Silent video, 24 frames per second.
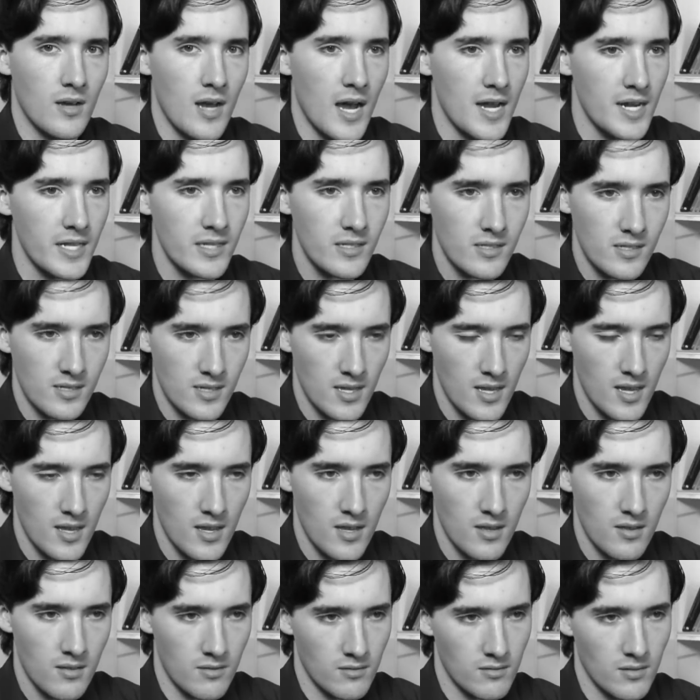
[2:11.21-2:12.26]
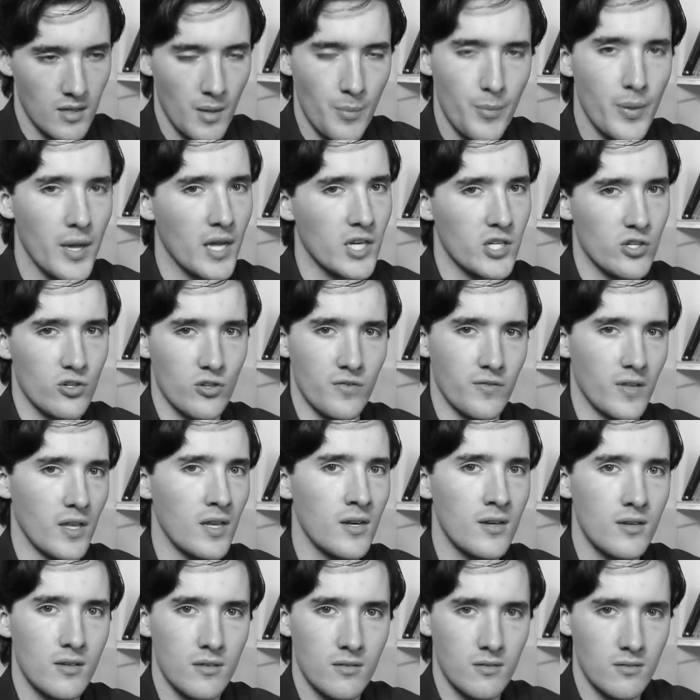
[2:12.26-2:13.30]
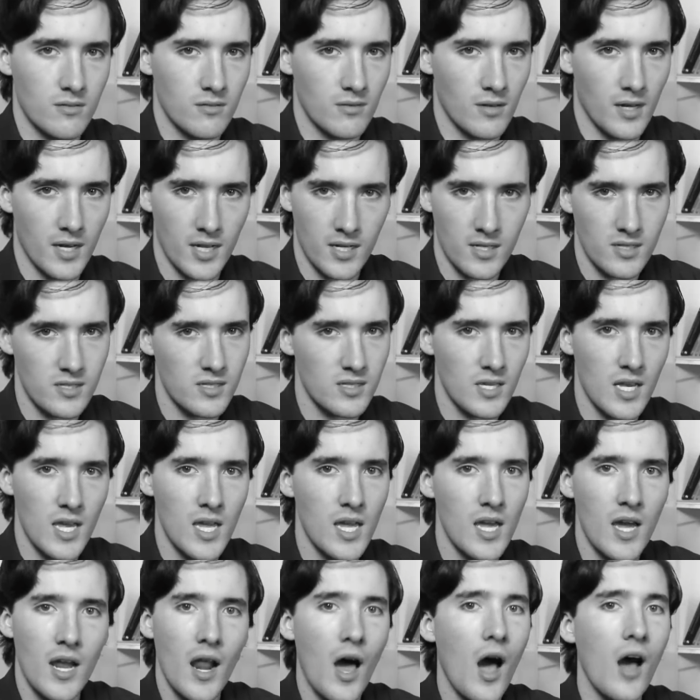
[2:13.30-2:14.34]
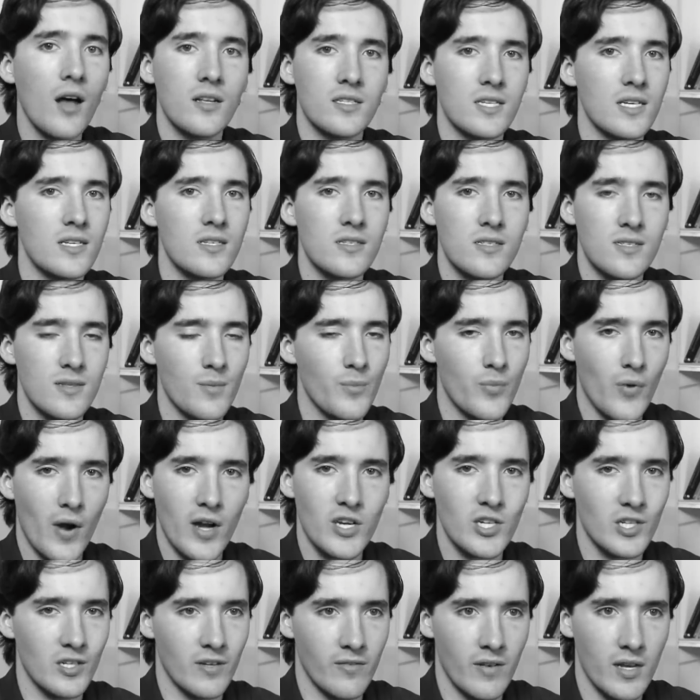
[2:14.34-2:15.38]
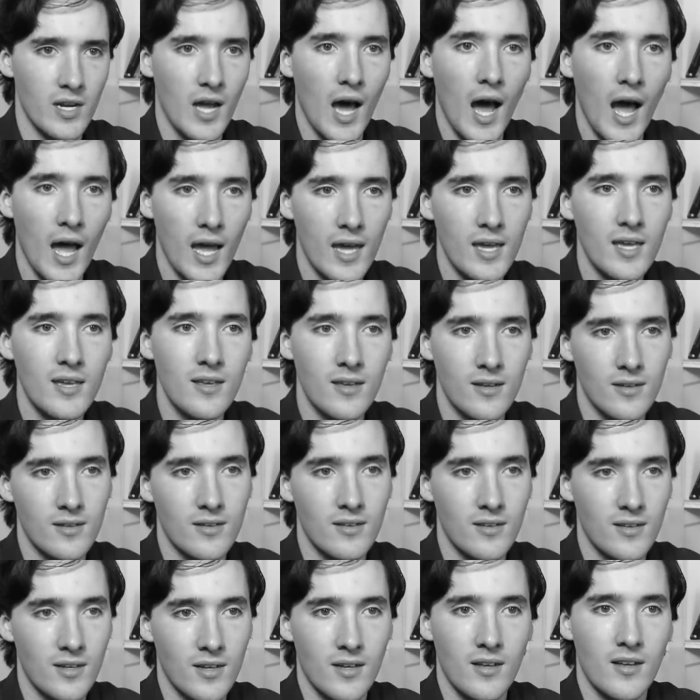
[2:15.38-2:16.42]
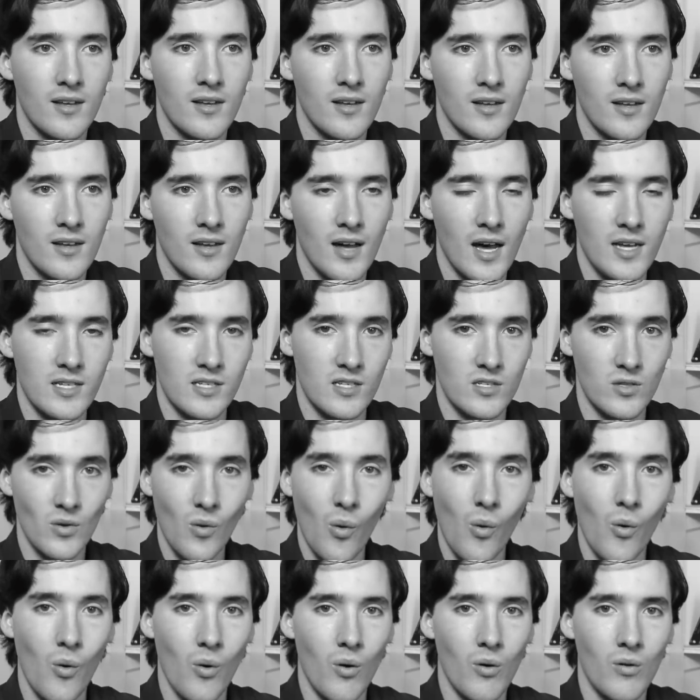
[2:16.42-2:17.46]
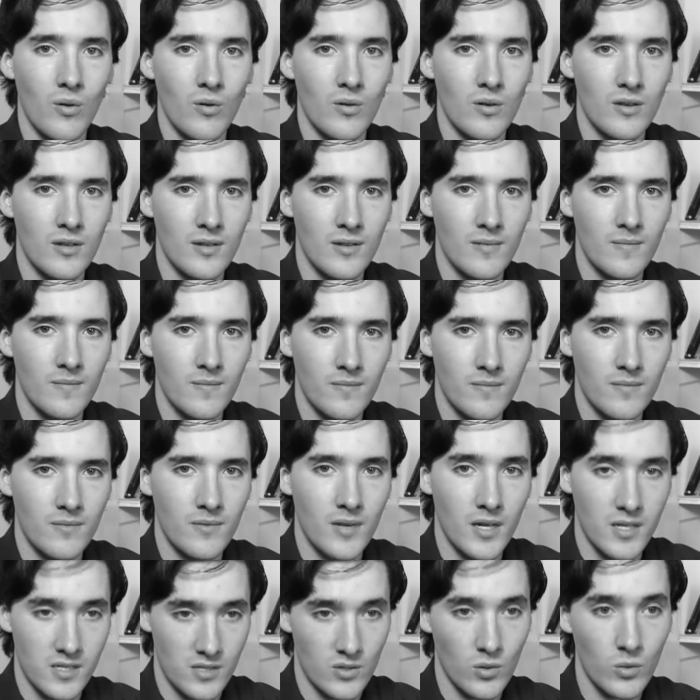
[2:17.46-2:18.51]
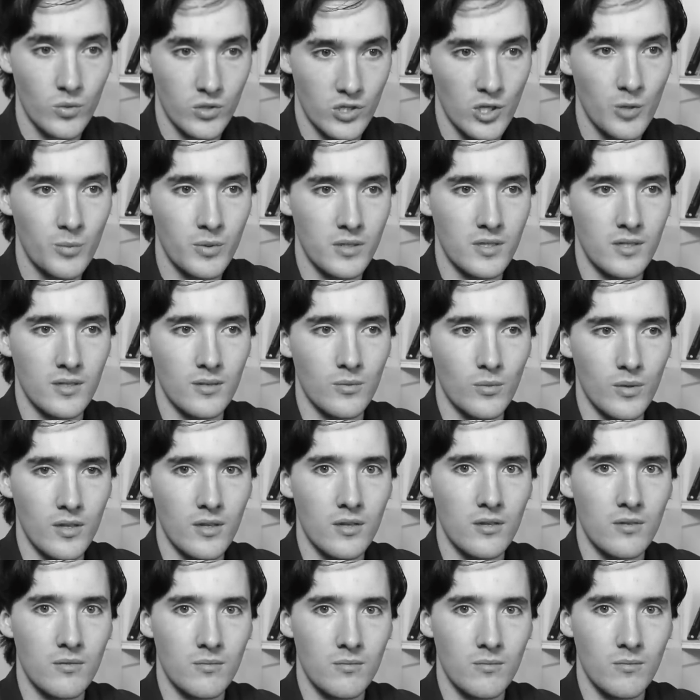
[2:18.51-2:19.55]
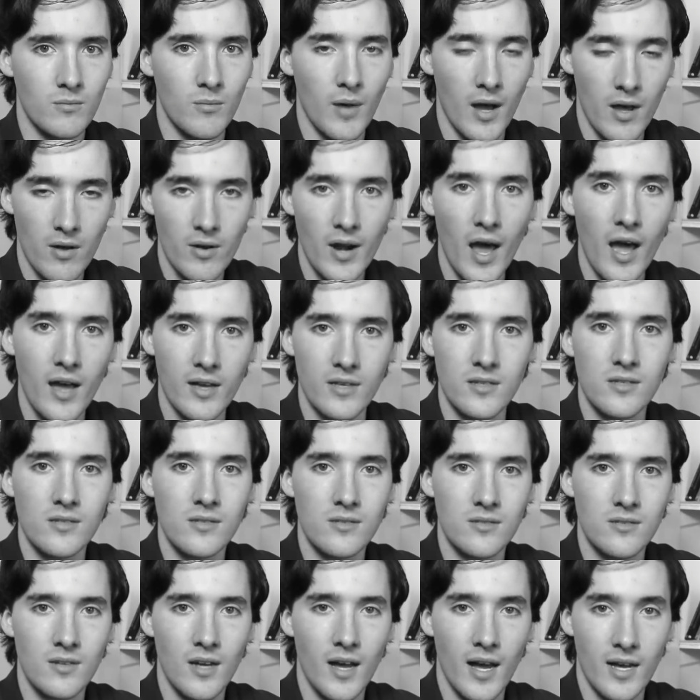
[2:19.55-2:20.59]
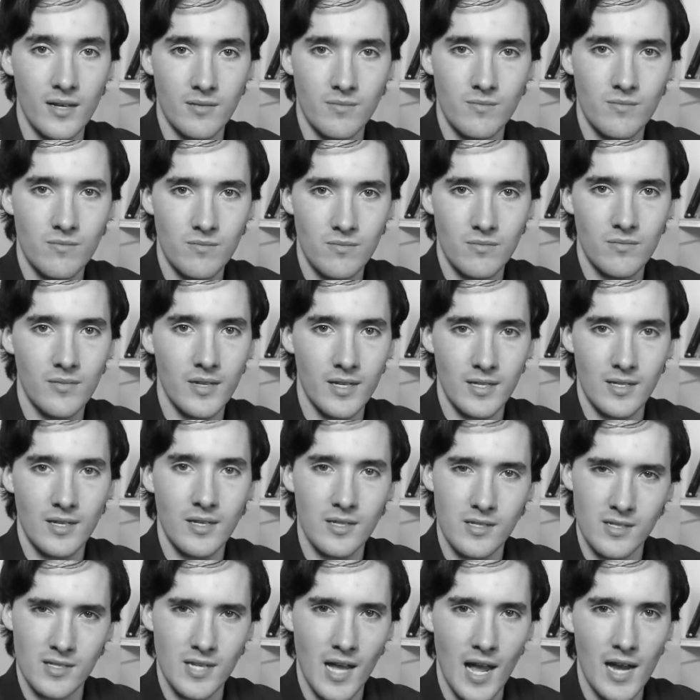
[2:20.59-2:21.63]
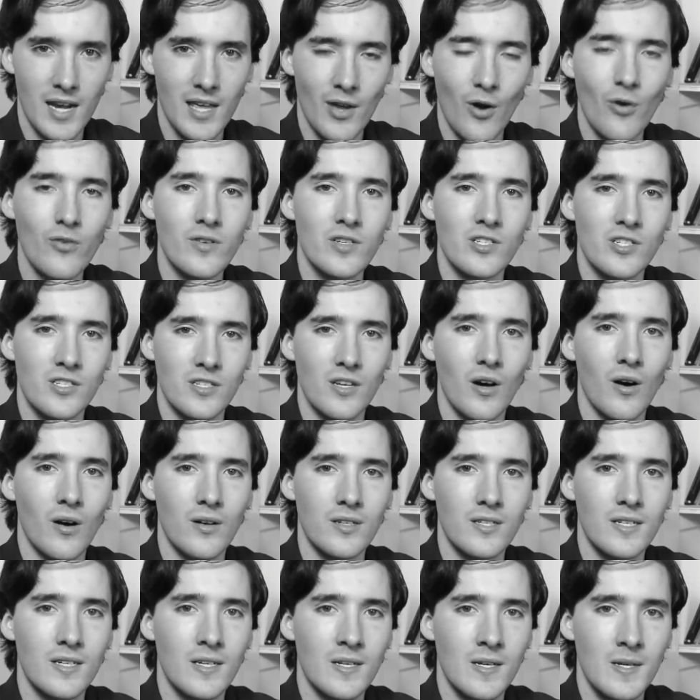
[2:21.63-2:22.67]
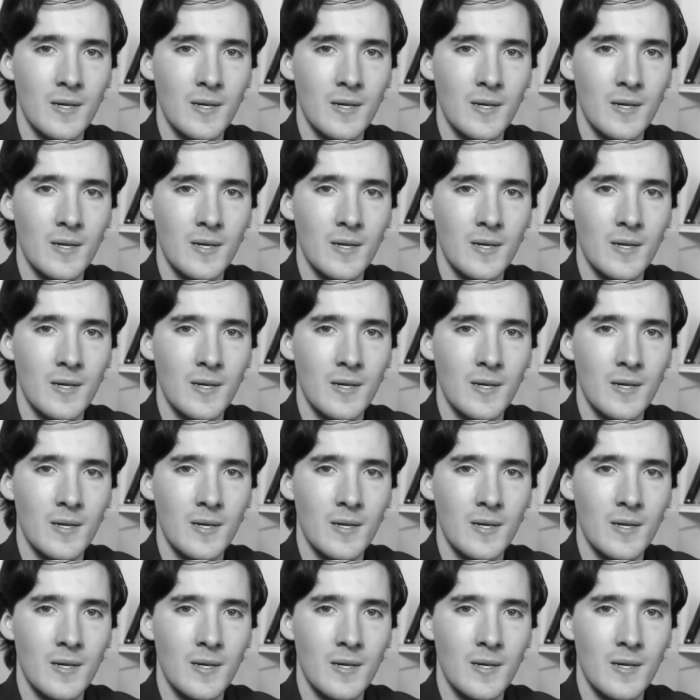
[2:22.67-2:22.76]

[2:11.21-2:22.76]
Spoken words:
I didn't see a picture of it. I didn't see an artist's impression of it. I saw Jupiter with my own eyes. It's a tiny orange dot,